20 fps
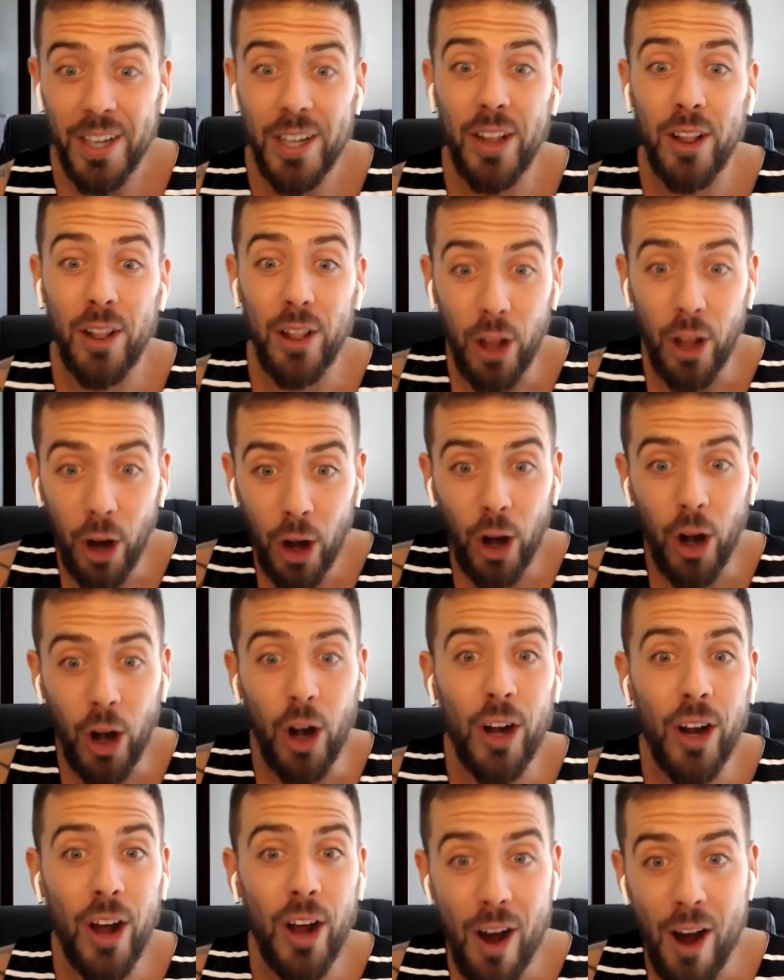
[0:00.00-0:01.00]

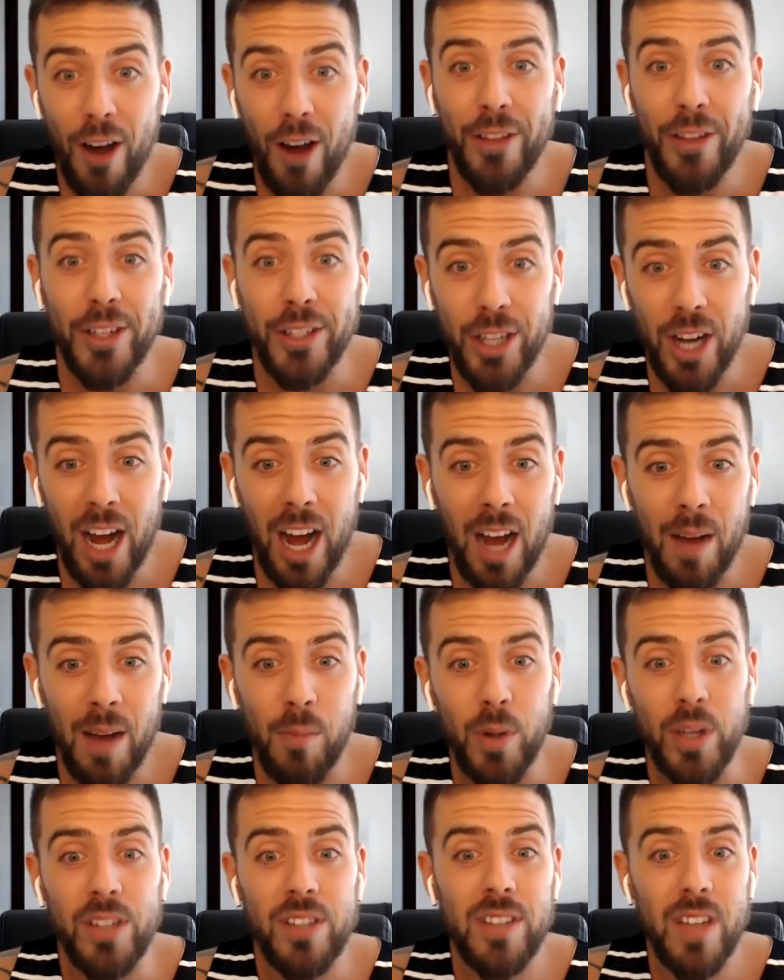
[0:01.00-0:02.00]
learn on the job
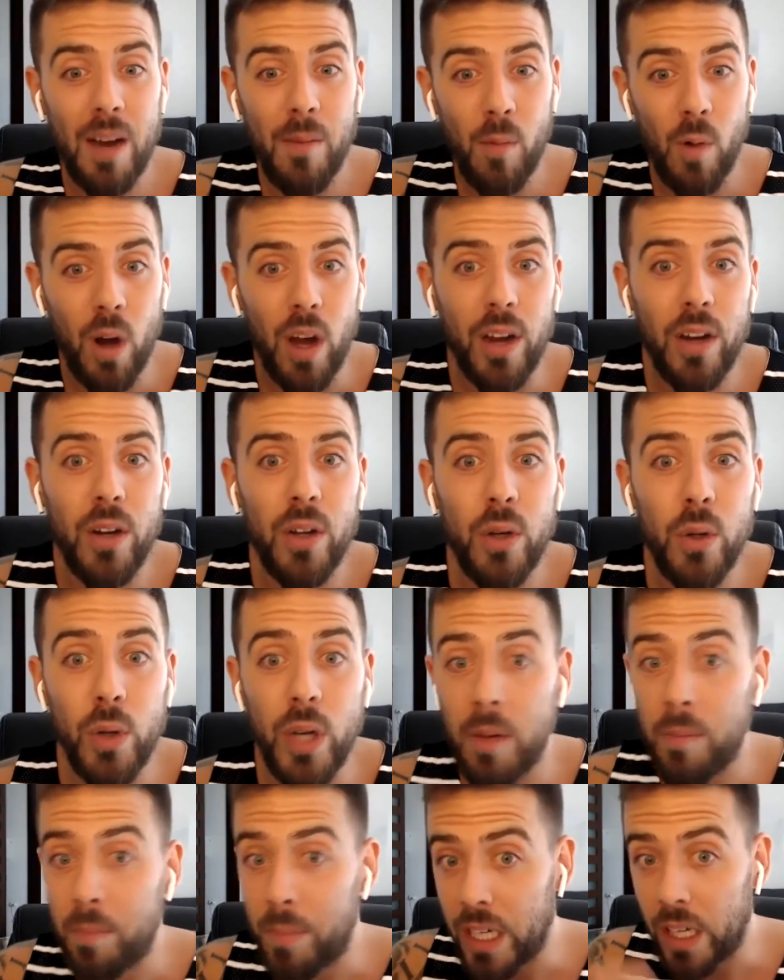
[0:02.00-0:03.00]
with someone who
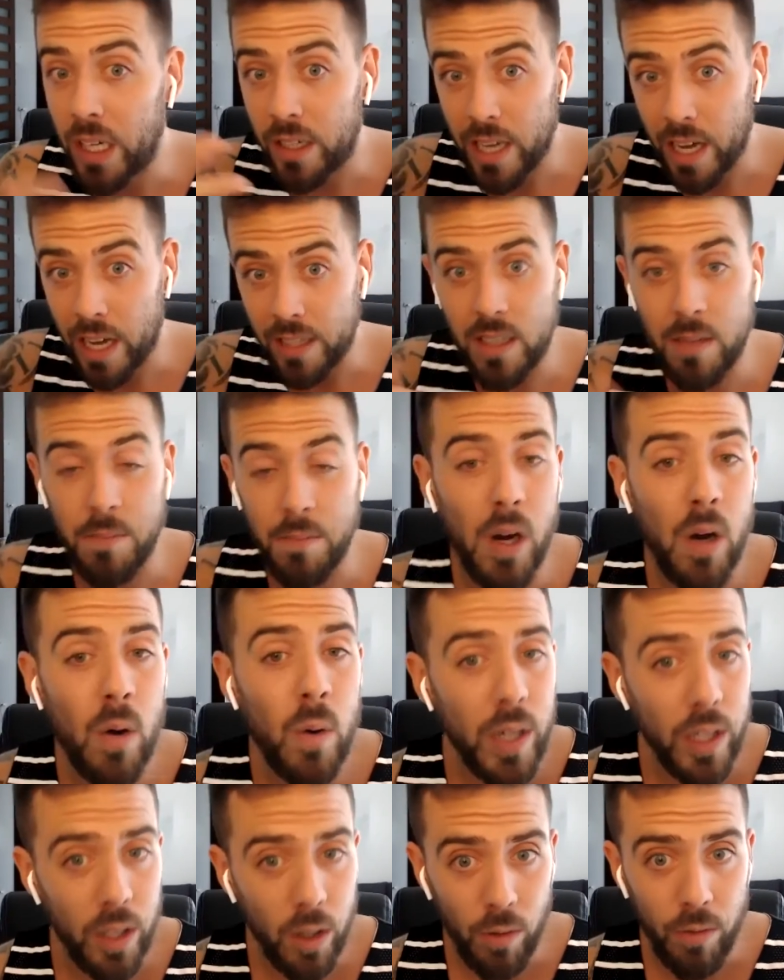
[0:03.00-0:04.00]
can be a
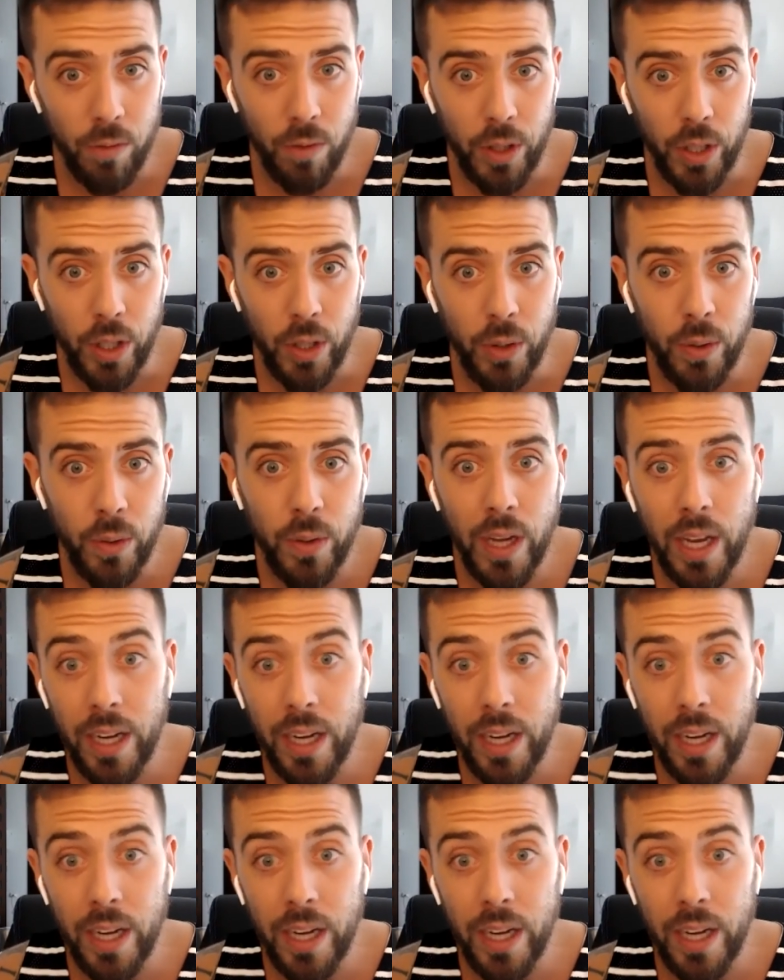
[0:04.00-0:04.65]
testimonial for you